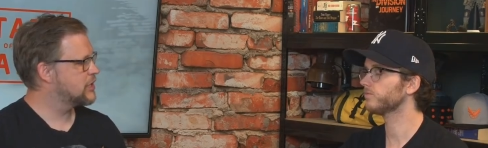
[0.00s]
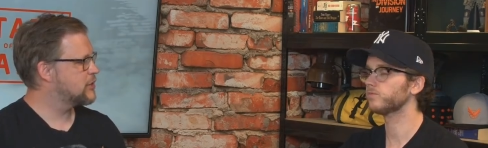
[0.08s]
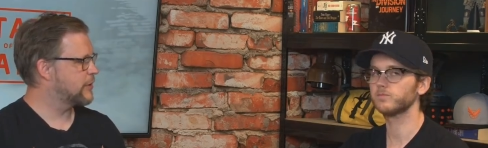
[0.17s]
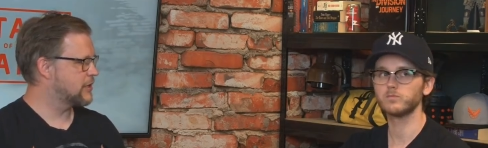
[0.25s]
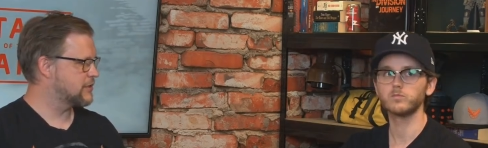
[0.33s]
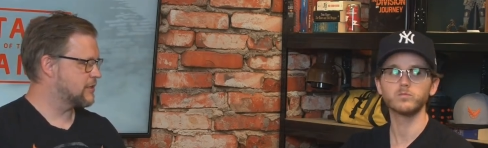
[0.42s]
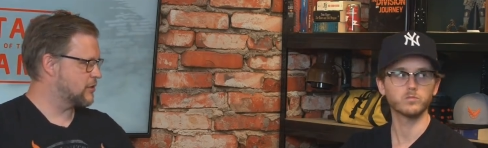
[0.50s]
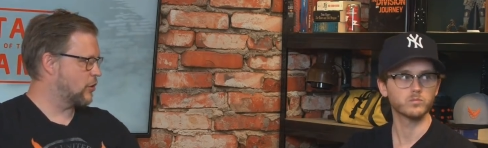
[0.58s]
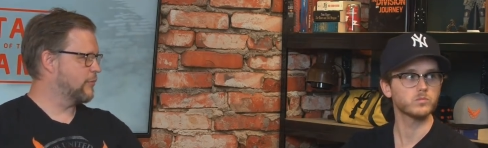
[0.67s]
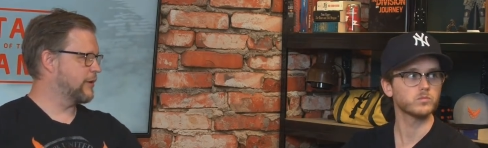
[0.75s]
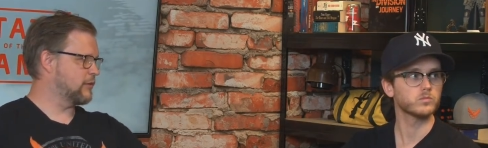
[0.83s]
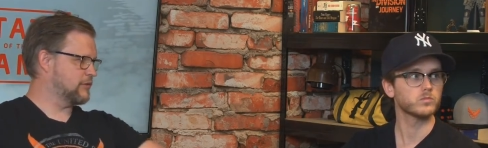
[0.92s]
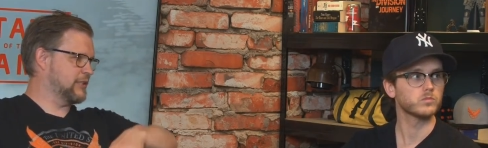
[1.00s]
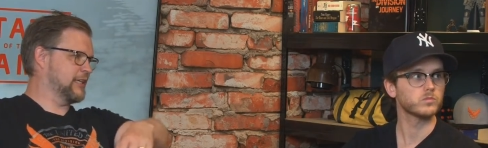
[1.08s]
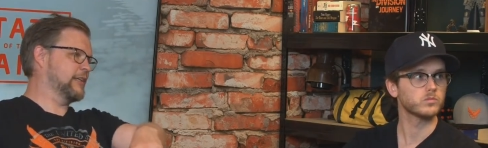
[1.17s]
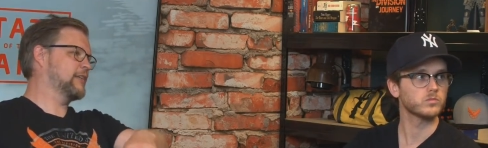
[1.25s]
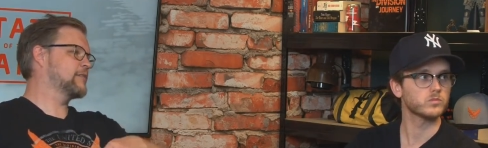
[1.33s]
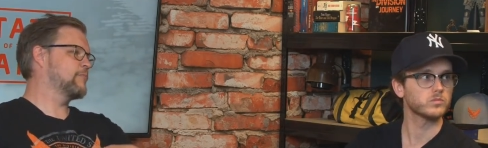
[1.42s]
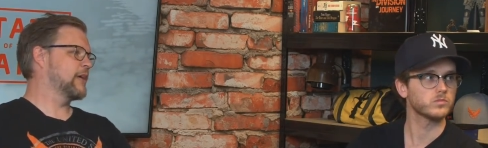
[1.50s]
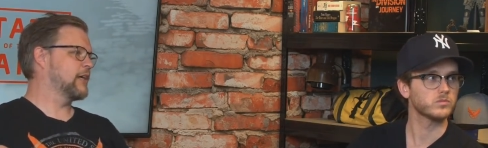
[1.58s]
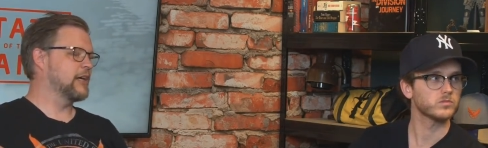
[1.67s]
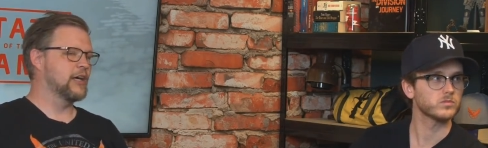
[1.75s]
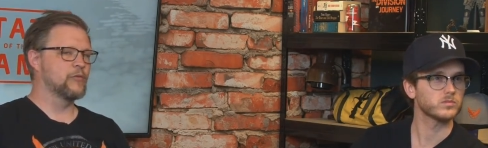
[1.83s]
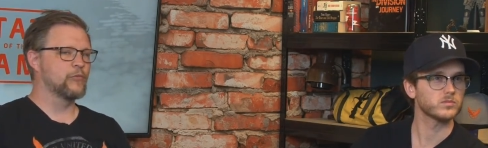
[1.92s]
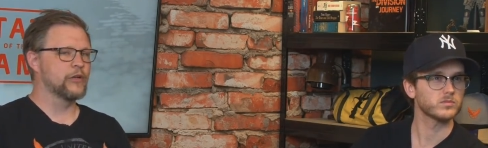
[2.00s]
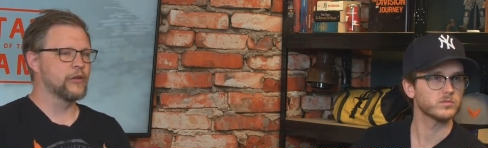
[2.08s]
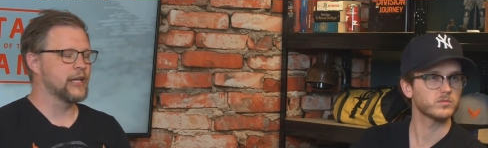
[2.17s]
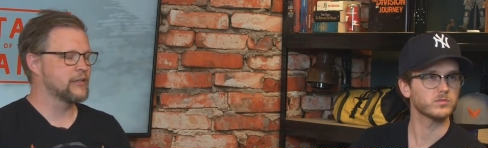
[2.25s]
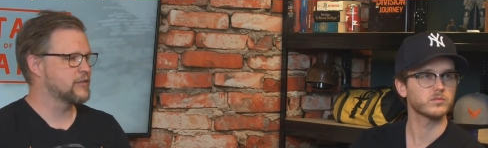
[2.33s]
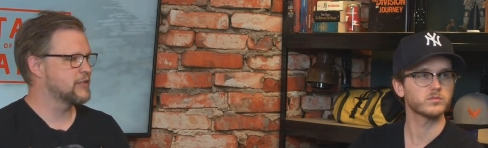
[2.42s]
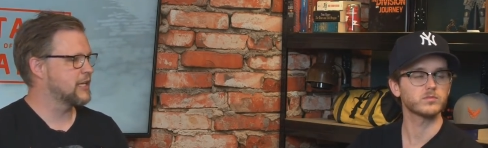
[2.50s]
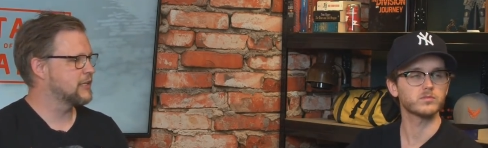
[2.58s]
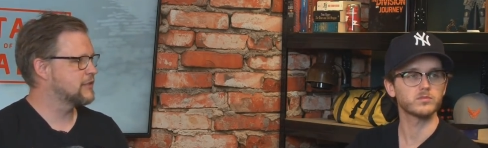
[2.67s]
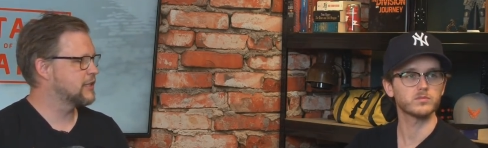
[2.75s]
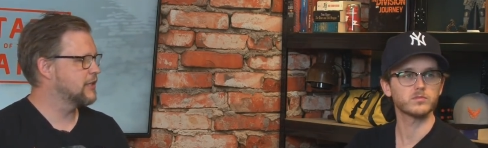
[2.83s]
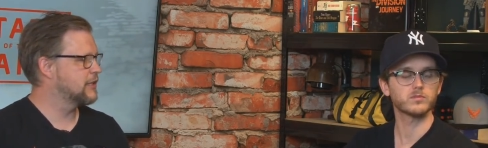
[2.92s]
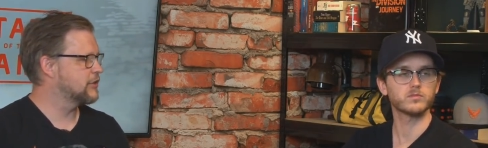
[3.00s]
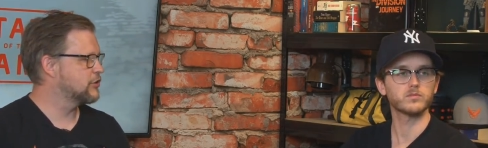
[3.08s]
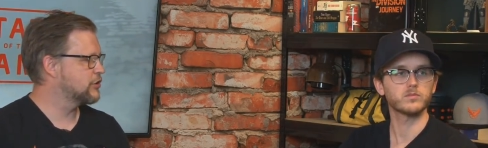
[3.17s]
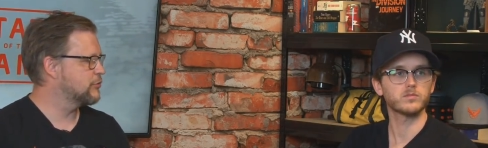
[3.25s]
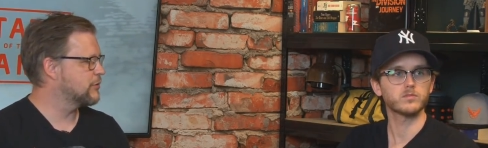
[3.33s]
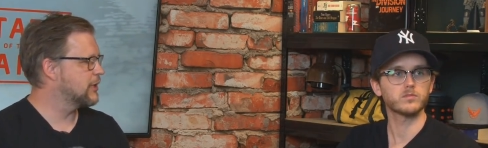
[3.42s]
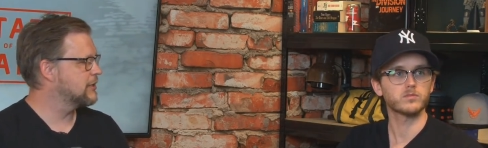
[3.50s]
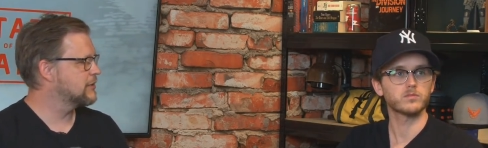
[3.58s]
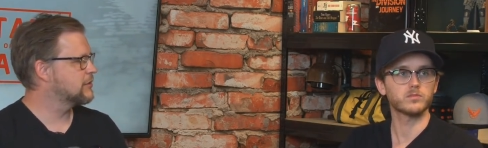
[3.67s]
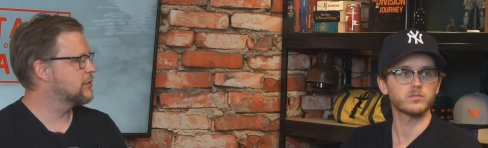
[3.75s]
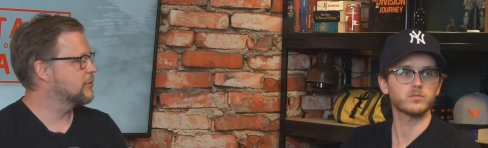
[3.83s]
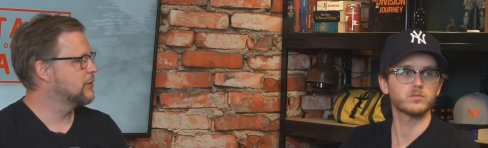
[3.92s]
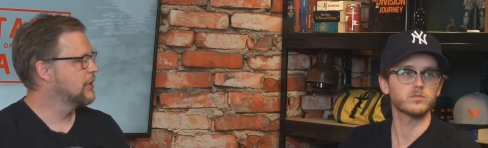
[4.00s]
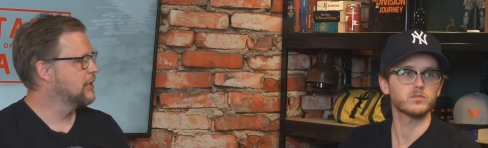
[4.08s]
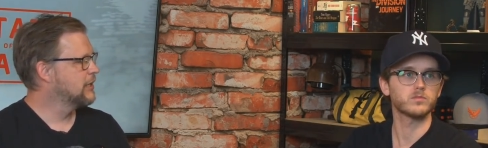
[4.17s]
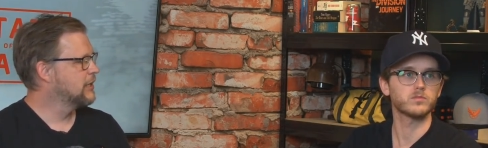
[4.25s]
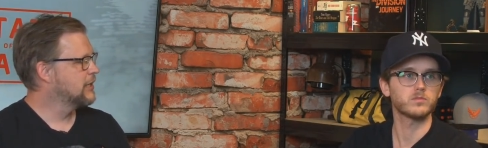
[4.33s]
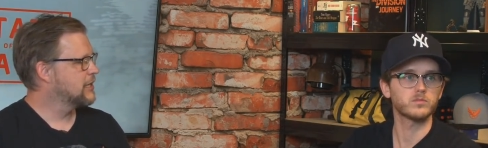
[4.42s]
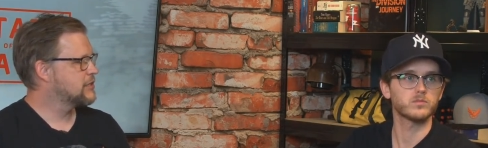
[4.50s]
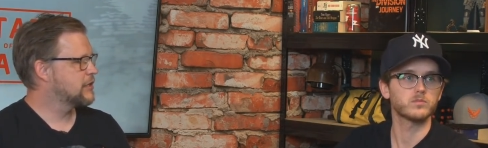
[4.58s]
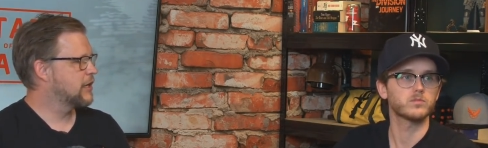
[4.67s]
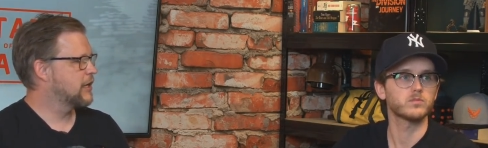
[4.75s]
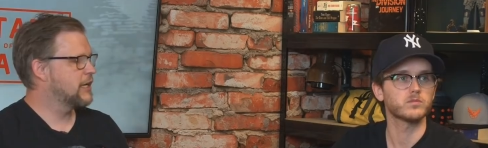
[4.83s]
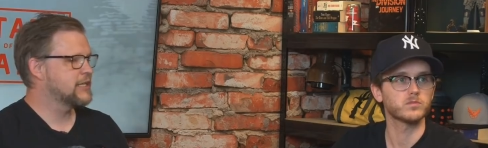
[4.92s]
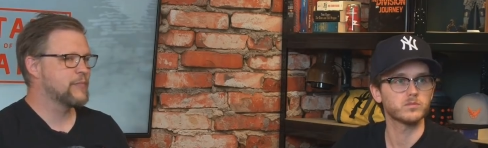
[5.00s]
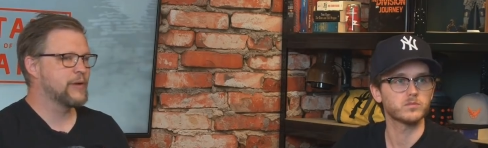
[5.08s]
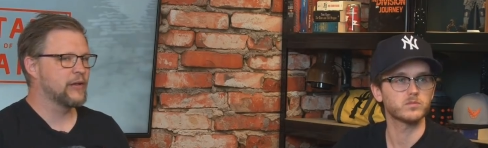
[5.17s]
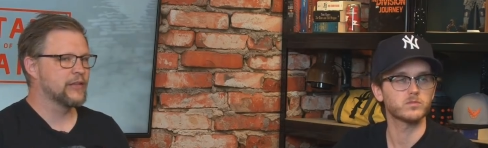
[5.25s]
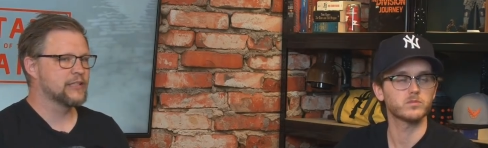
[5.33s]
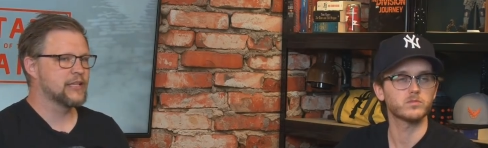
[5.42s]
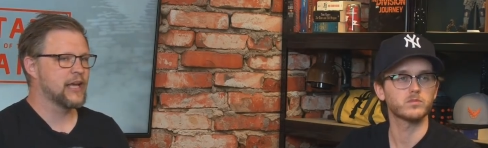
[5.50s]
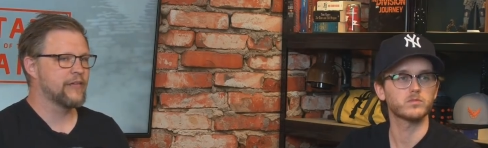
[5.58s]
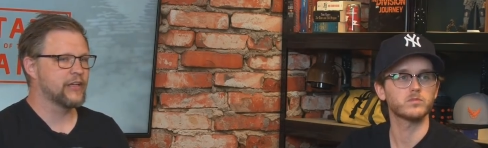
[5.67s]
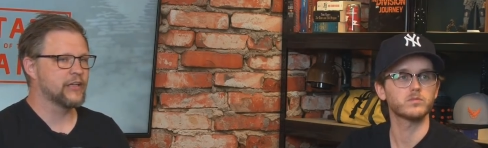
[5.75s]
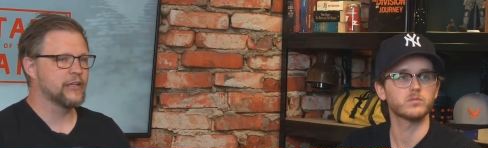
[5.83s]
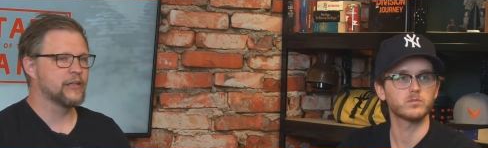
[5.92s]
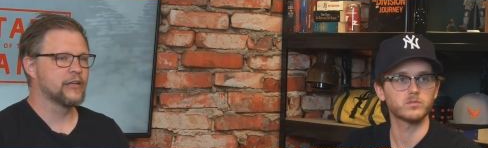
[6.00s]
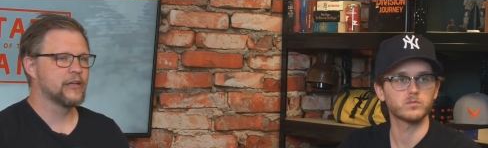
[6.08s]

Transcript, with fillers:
Speaker 1: because it's all about like this big gun where you get to stand still and shoot, right? So it's, uh, it's about this heavy